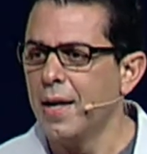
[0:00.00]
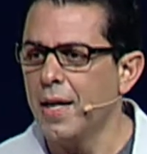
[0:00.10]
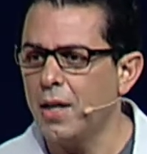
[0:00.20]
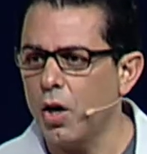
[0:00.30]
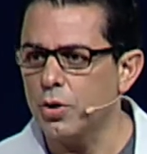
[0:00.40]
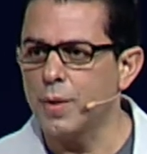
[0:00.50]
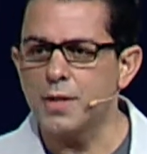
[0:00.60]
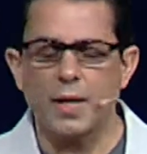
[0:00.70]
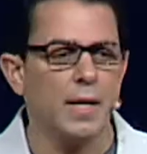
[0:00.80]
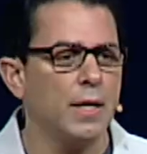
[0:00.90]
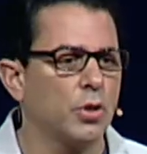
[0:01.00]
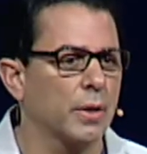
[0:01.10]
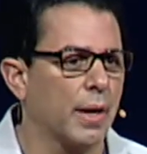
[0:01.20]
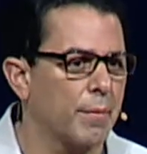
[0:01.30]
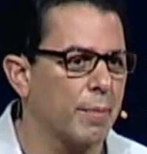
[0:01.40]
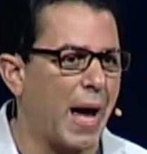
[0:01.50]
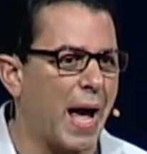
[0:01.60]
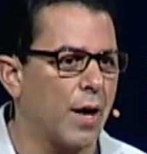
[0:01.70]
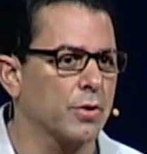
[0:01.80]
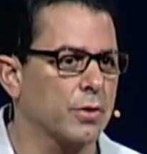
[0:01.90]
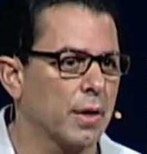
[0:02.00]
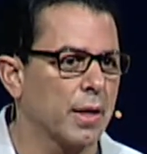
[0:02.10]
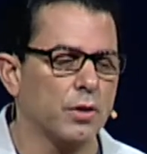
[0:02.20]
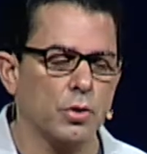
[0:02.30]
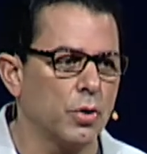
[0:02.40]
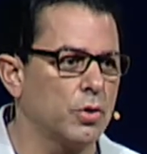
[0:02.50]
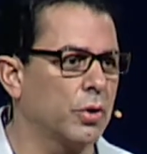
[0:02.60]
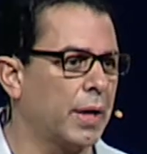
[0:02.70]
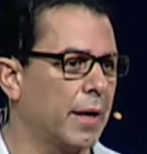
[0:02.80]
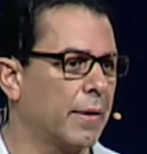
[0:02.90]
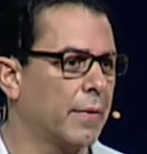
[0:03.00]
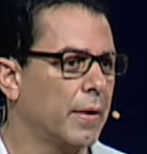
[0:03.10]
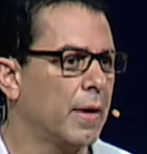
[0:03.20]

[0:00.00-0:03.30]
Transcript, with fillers: He calls me and said, I need you to come to my house as soon as you can.